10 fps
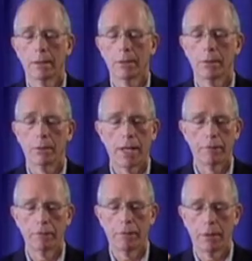You don't
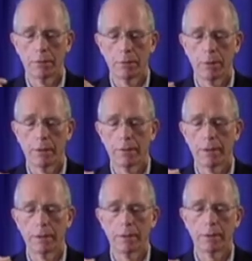have to follow the breath
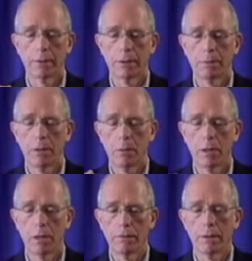in. Just be
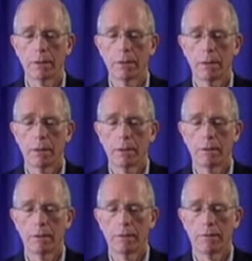aware of the
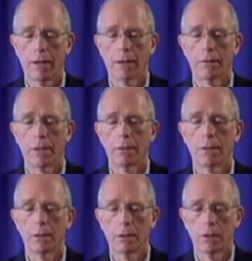fact that
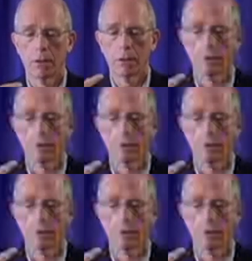you're going